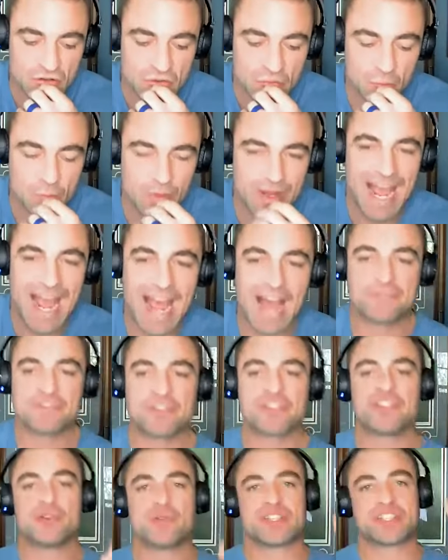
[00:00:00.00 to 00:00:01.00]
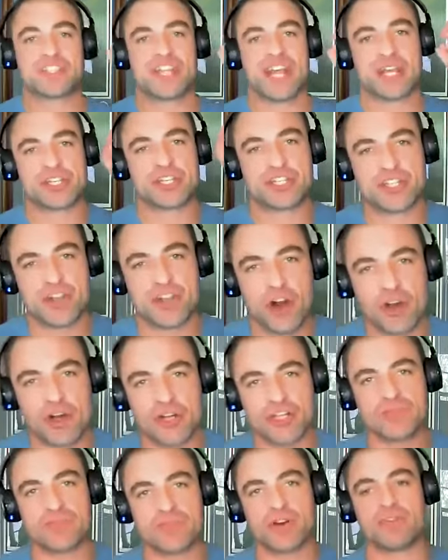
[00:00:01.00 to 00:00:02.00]
what we have to do is take
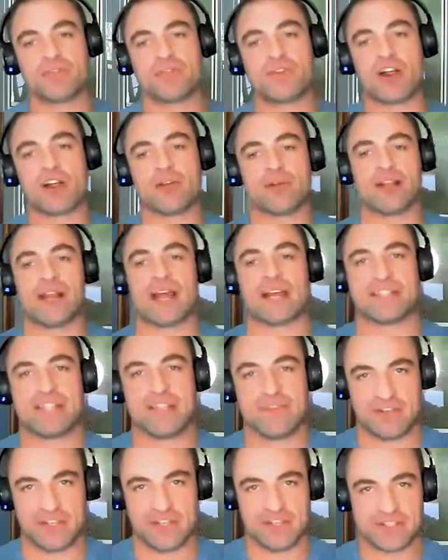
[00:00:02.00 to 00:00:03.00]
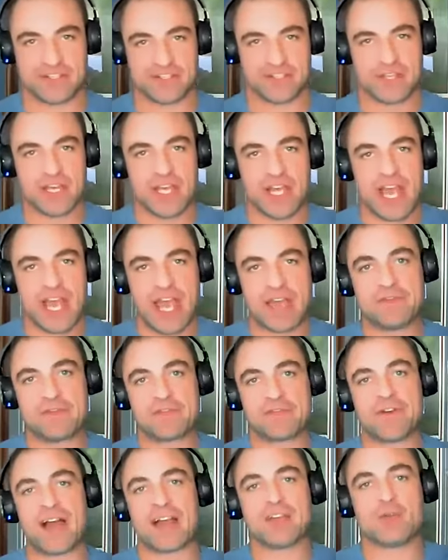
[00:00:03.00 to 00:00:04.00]
charge of our environment and activities and
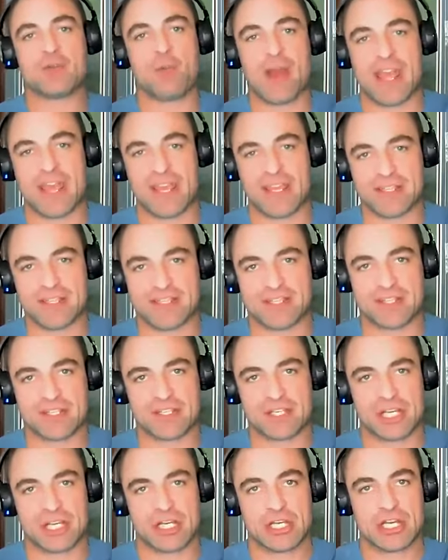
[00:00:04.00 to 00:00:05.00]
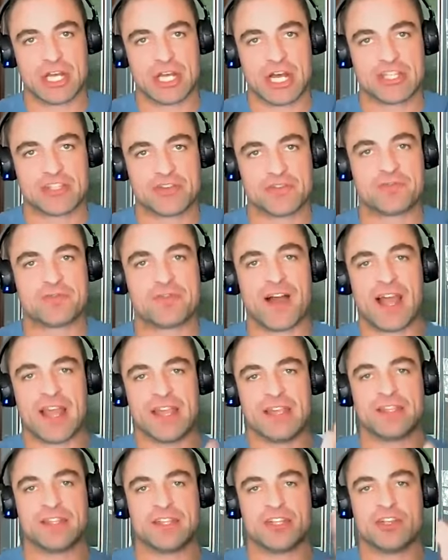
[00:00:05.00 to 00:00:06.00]
find ways to
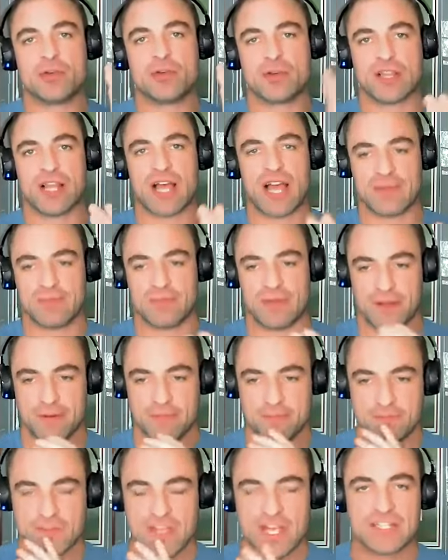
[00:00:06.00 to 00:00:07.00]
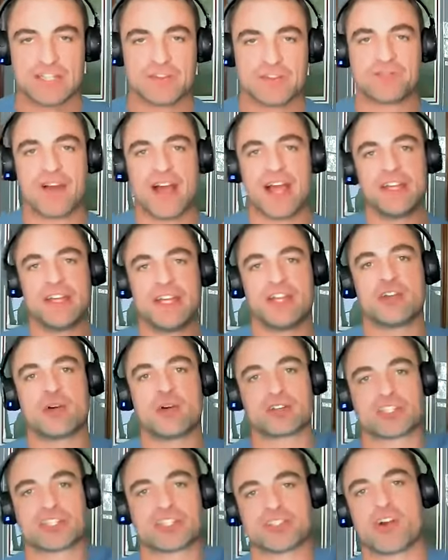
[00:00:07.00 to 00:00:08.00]
find new alignment, to find a
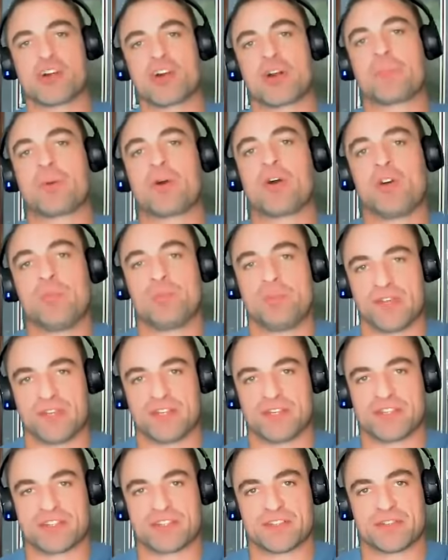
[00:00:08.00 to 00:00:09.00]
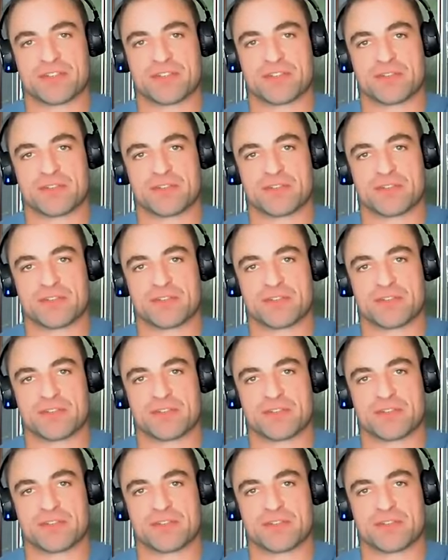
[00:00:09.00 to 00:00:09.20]
North Star, a purpose